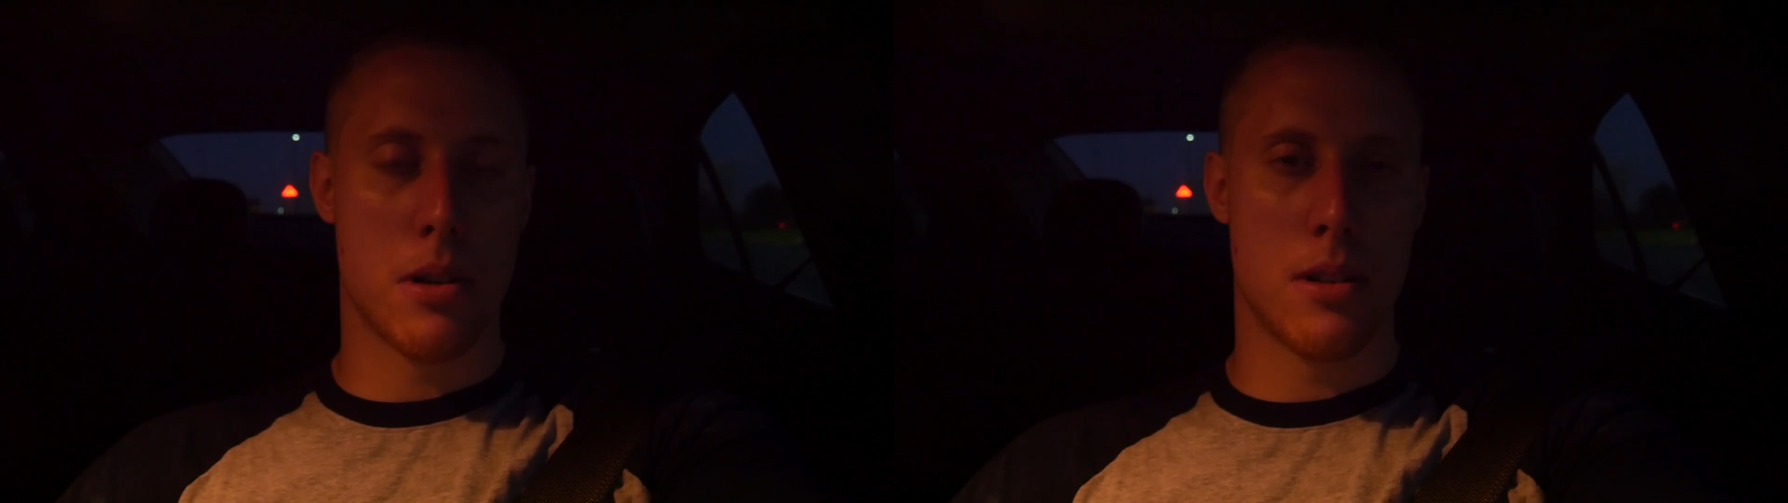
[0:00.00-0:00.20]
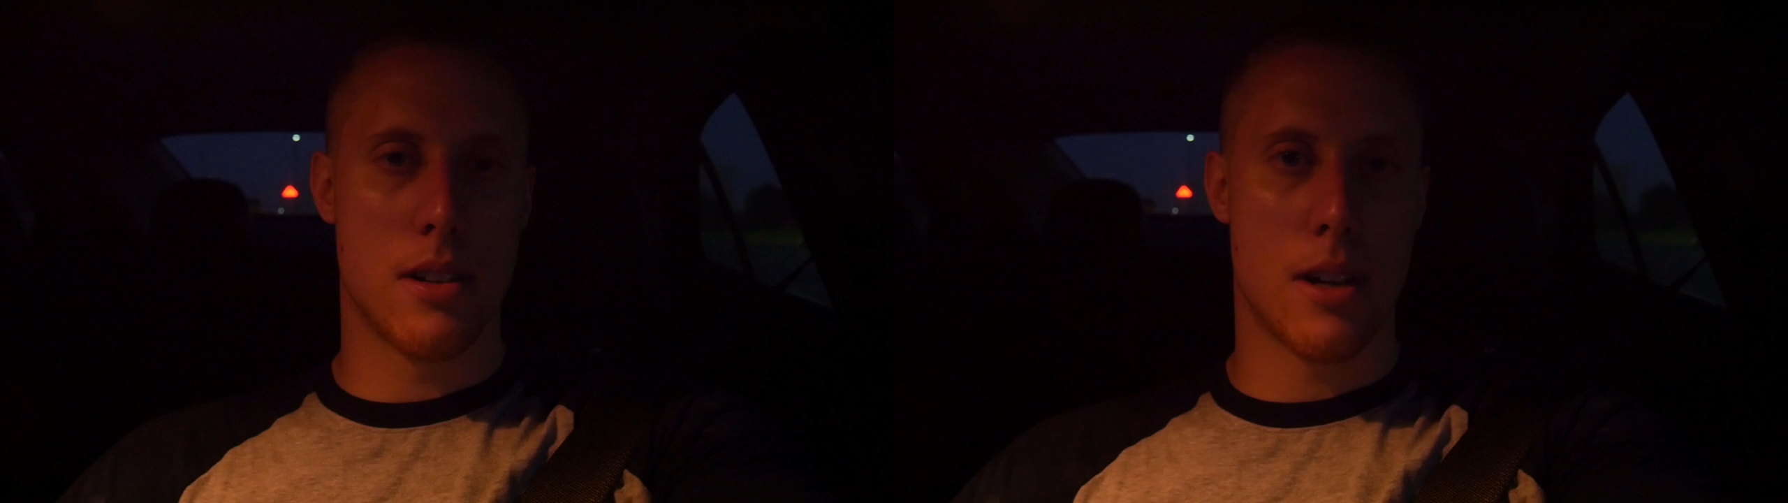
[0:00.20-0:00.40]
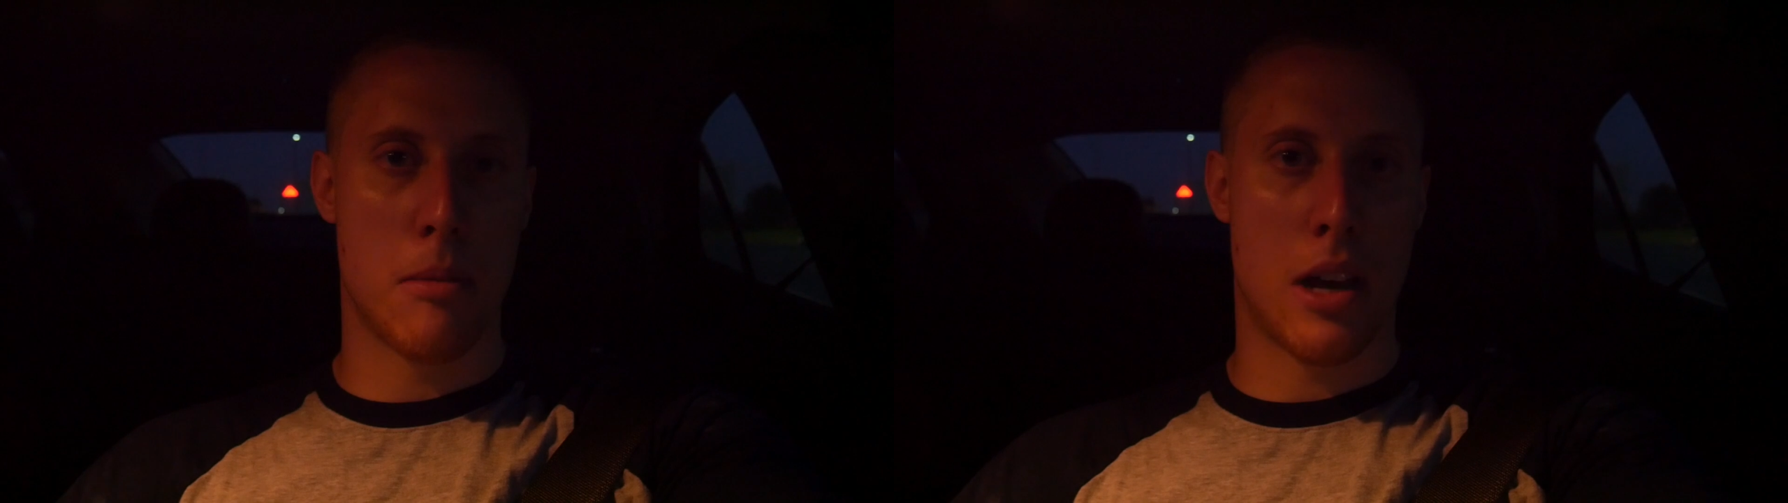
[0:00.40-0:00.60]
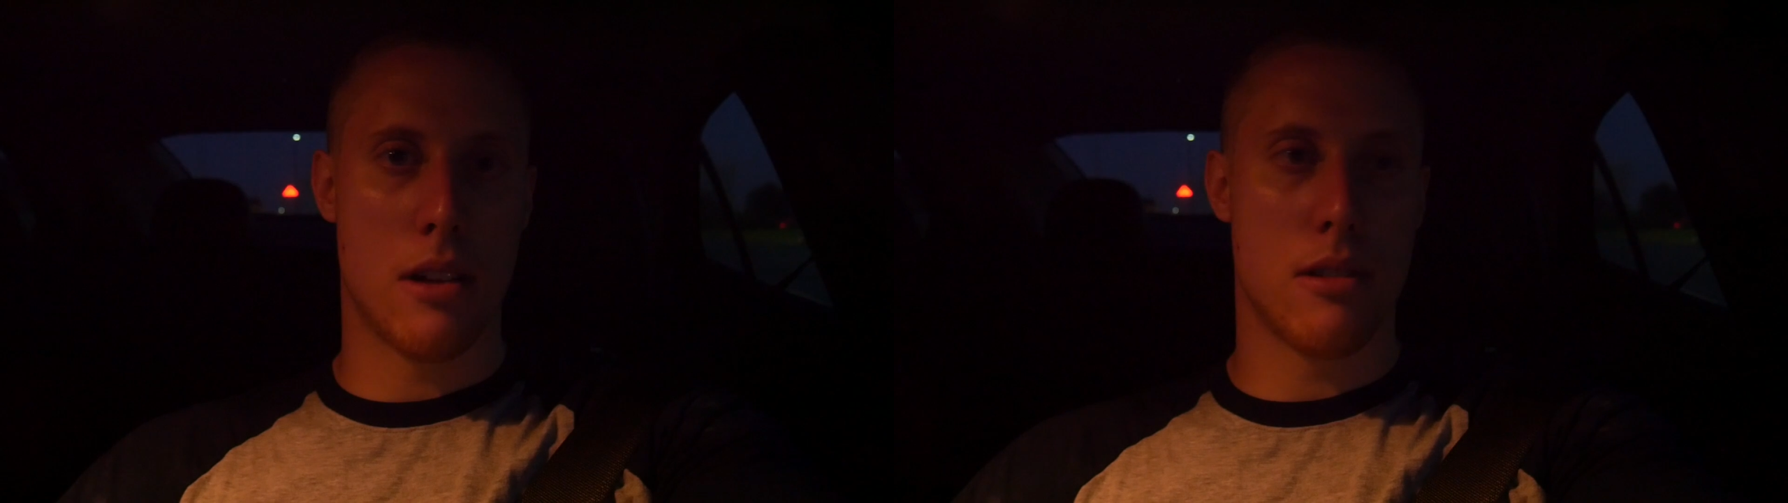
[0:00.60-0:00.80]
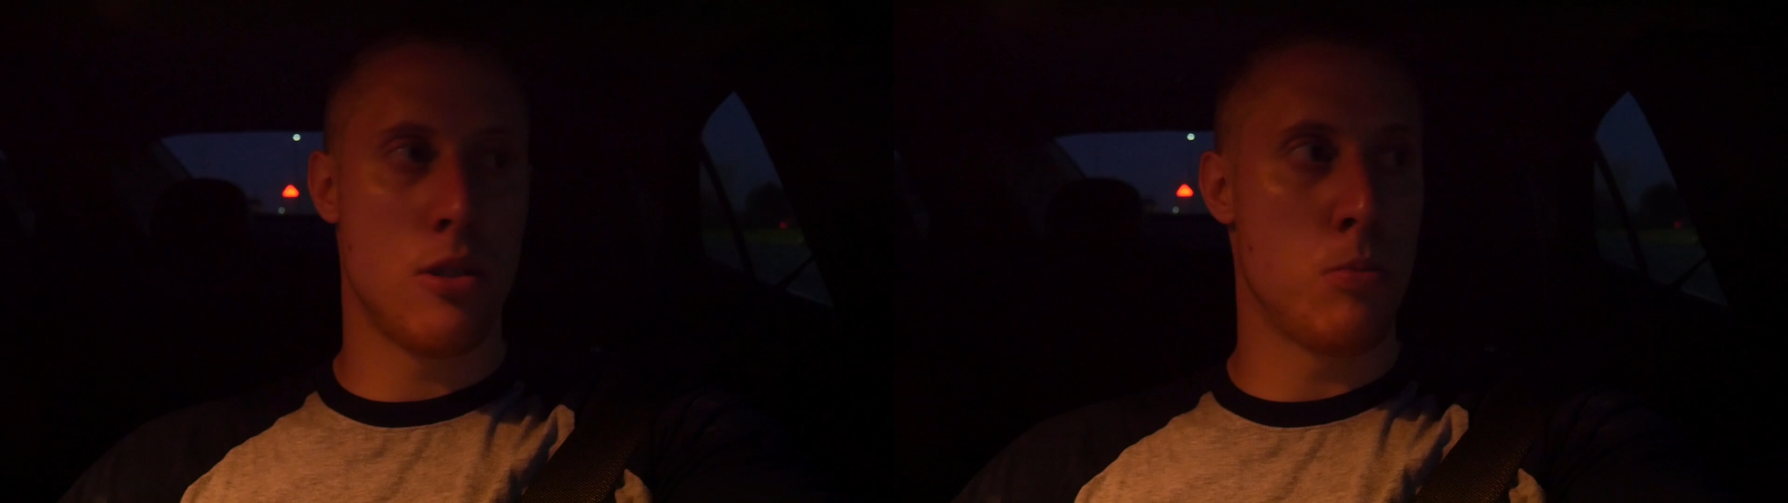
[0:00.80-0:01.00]
But I'm
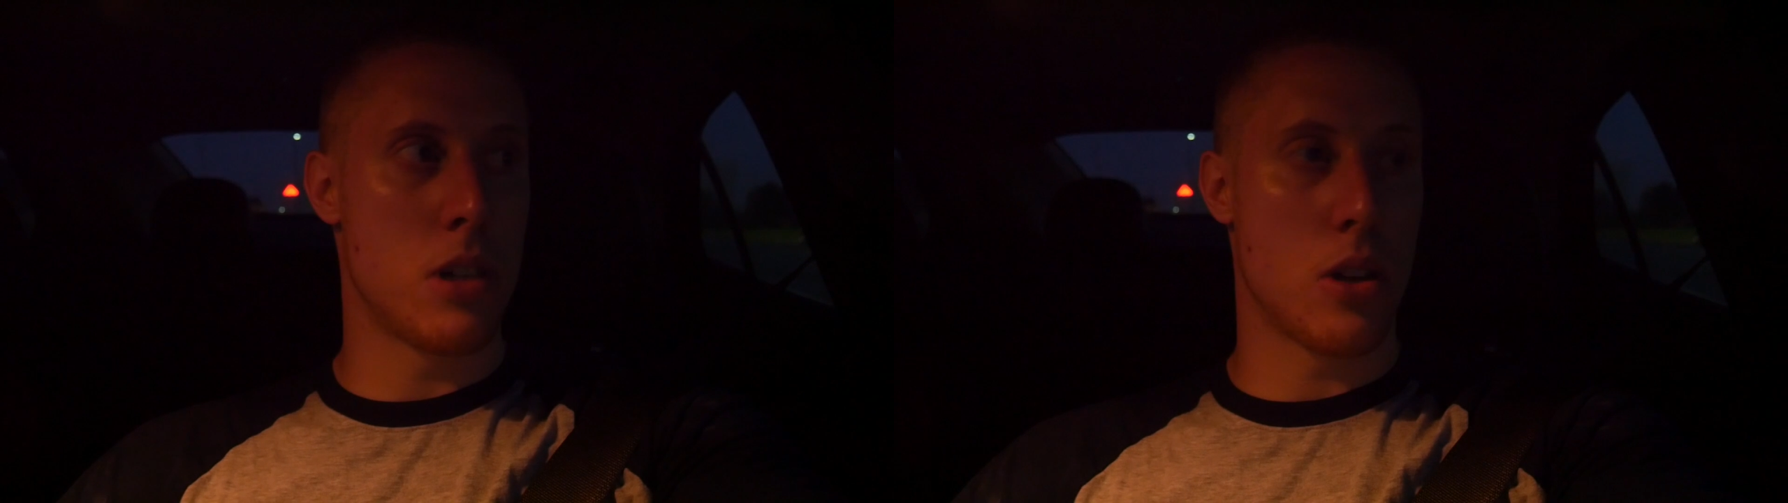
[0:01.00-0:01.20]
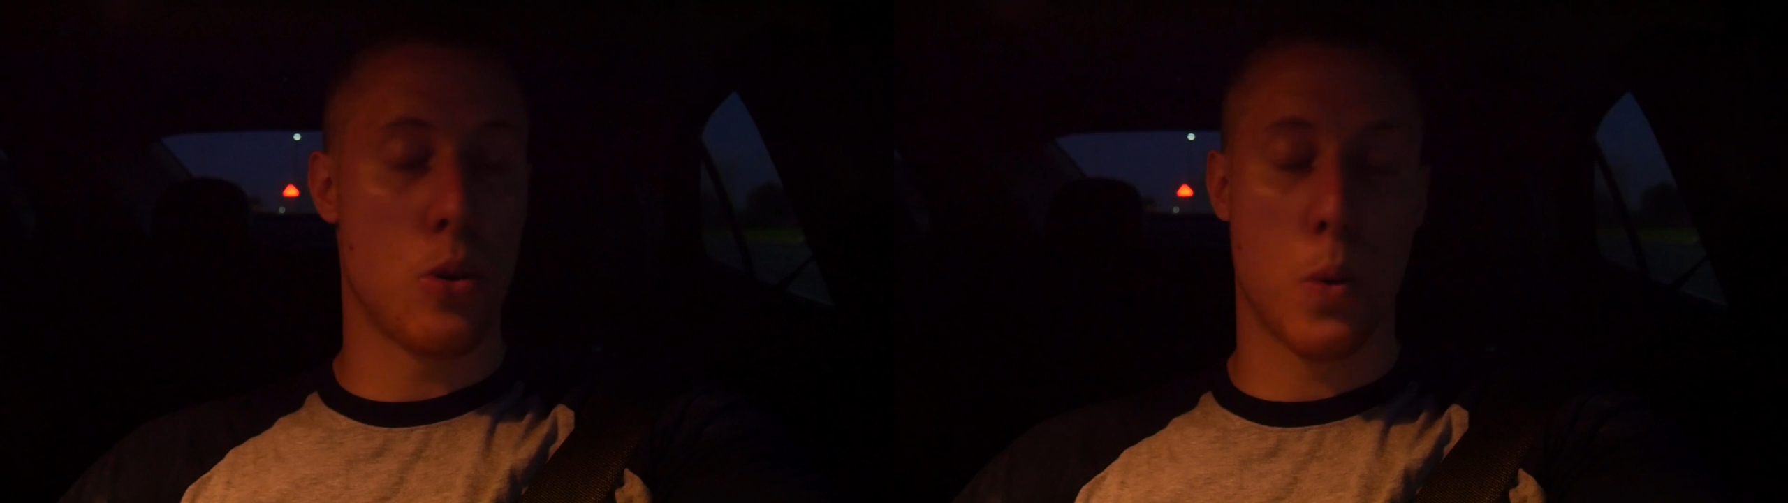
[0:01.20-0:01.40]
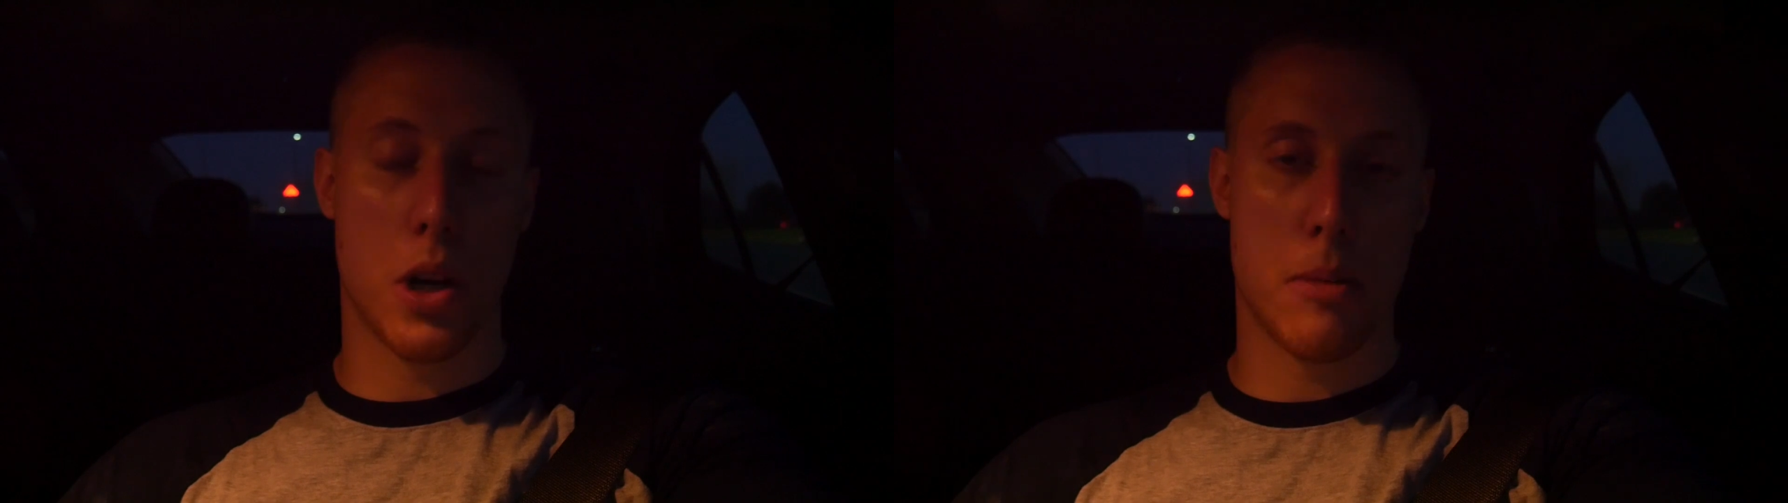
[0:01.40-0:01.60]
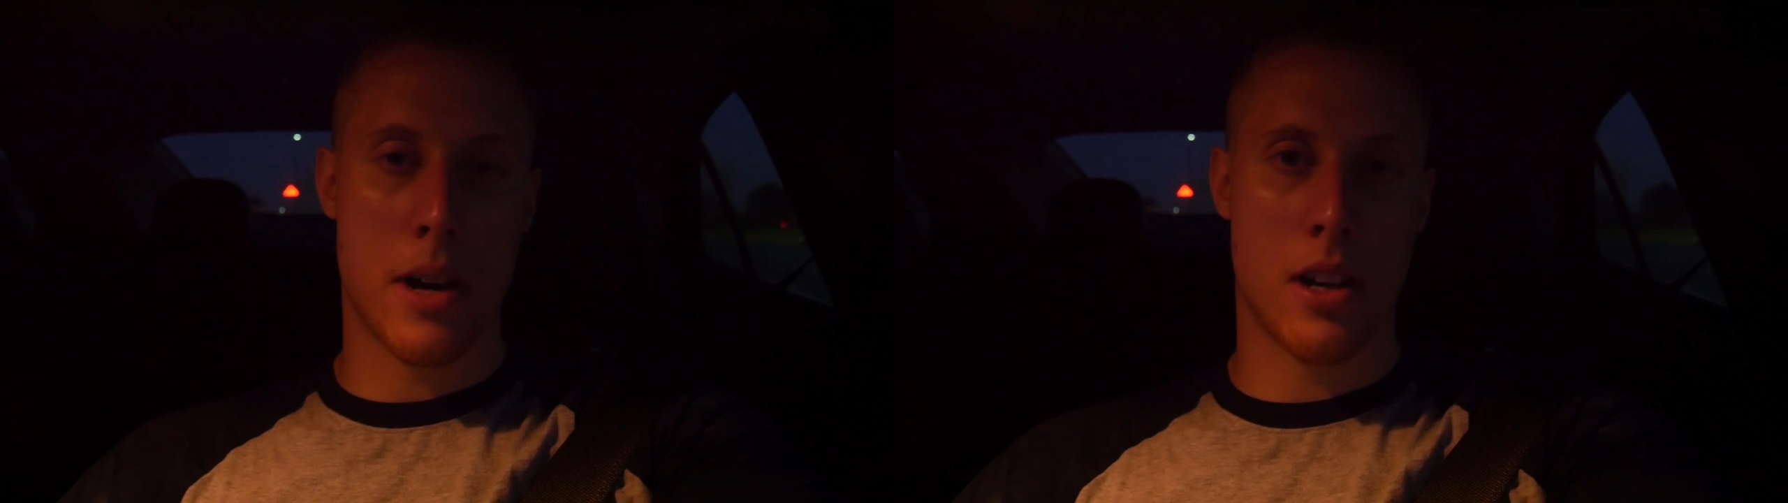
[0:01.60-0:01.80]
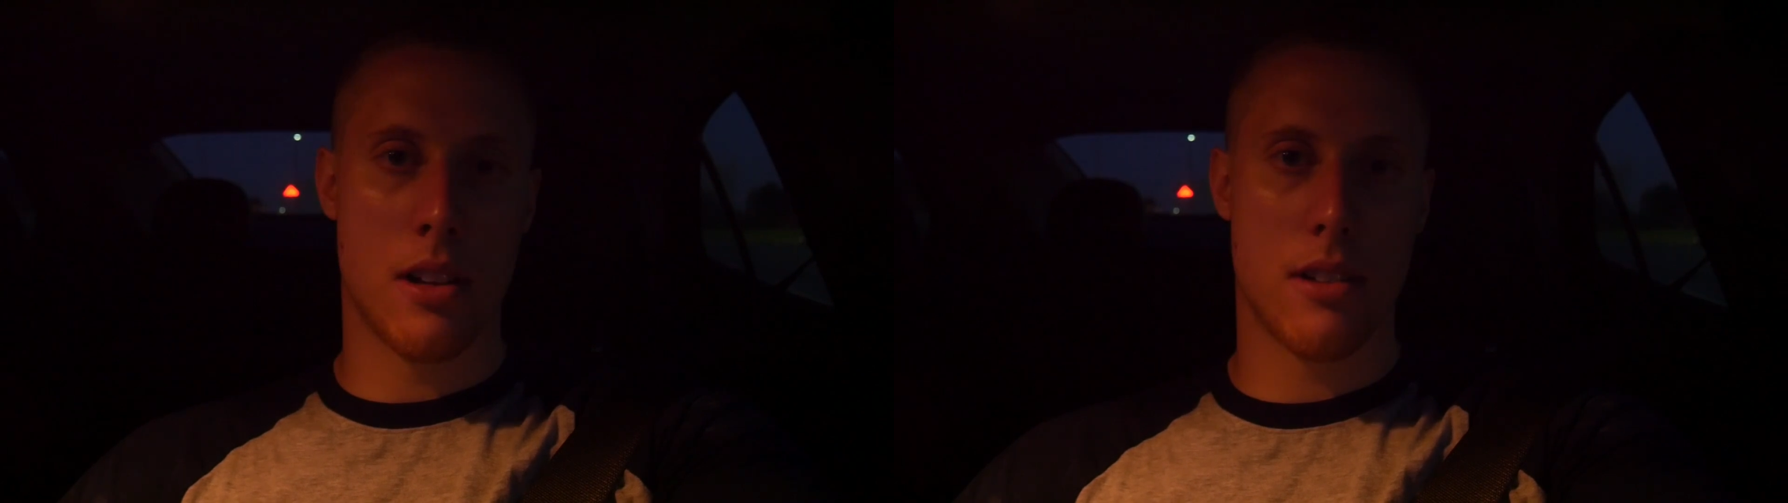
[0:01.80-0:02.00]
not too particularly worried
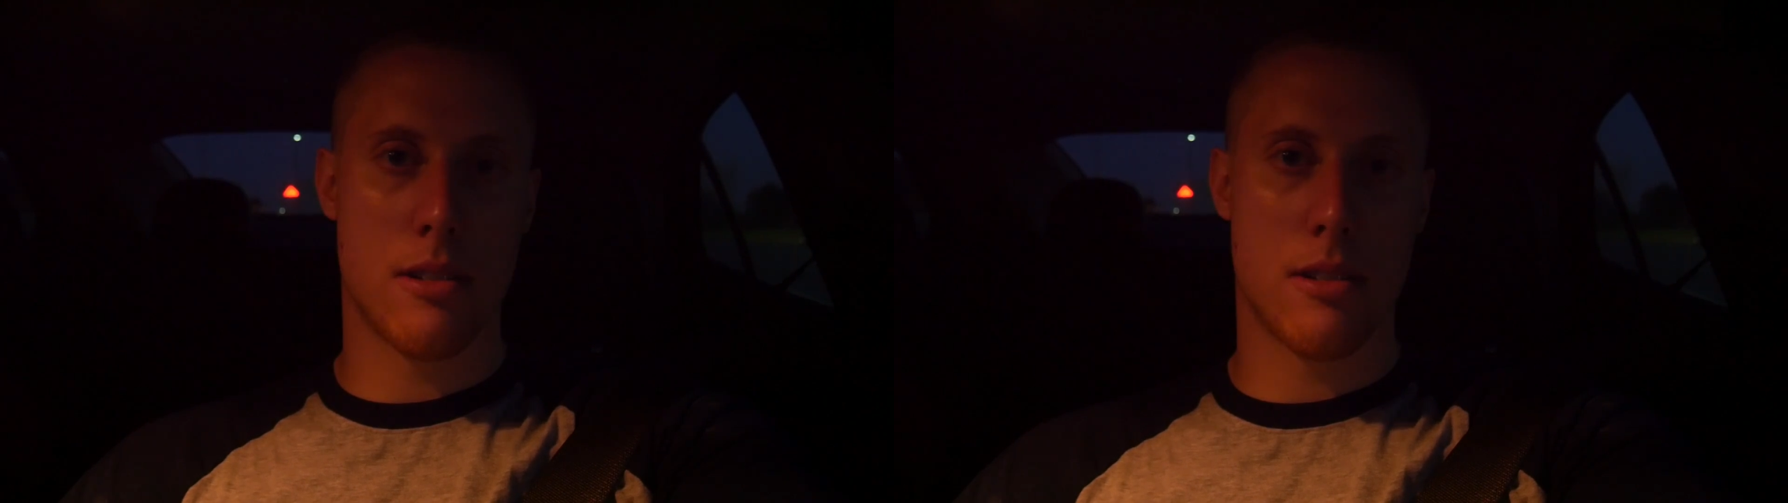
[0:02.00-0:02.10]
about it,